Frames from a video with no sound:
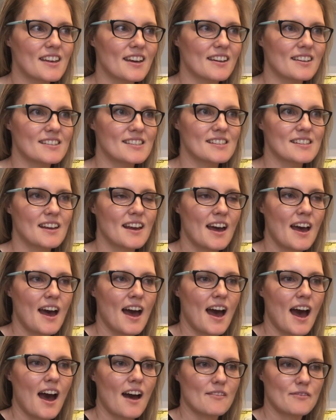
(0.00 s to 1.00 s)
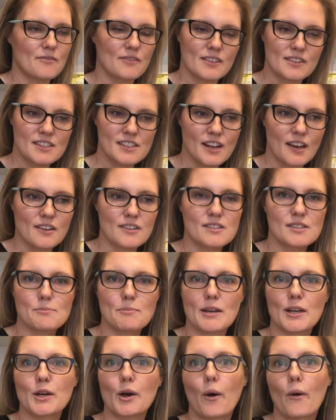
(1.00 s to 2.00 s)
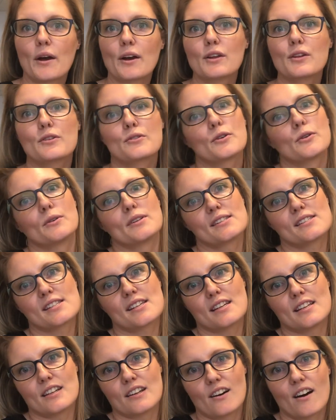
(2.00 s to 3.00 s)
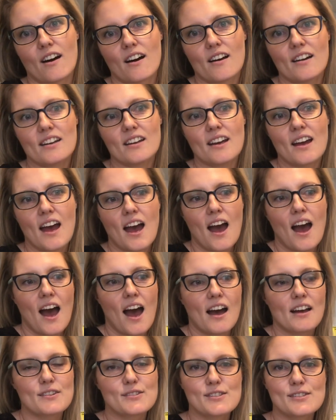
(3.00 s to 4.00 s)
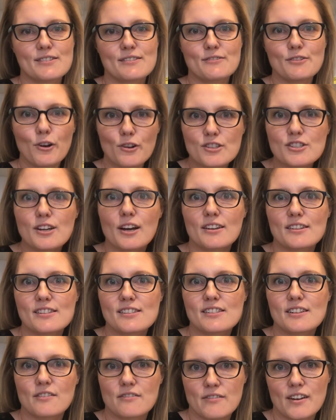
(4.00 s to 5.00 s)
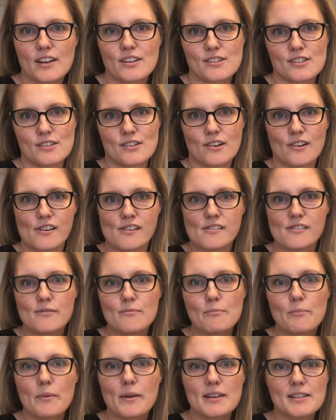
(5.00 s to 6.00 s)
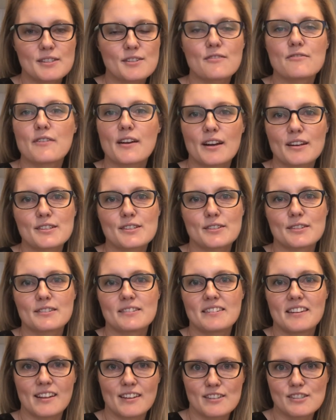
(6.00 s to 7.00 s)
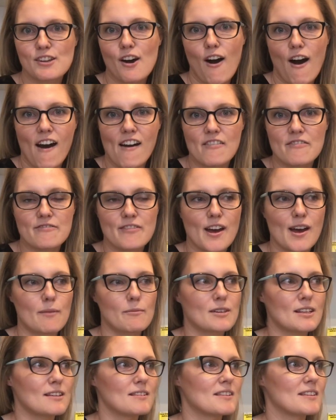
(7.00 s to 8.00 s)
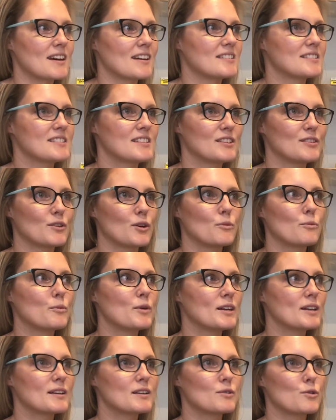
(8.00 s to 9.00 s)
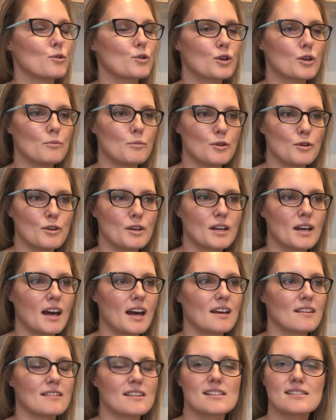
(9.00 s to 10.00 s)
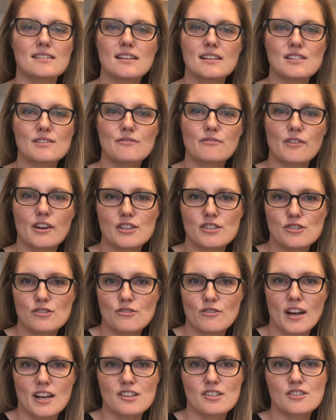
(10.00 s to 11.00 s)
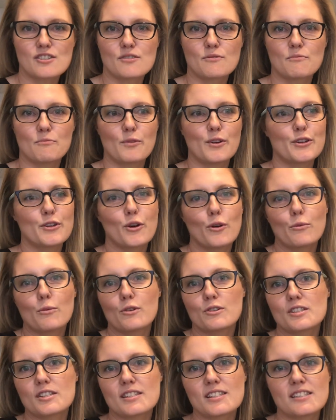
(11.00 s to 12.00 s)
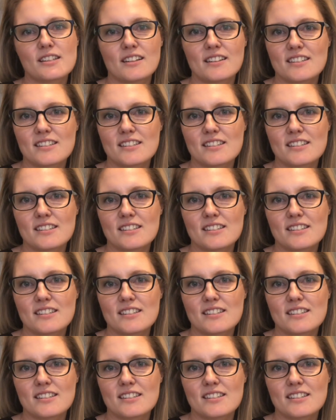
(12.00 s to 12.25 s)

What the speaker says: that Sienna's been going through at CDI has not just affected her, but it's affected the entire family in that, we can all communicate. There's less frustration. We know what she's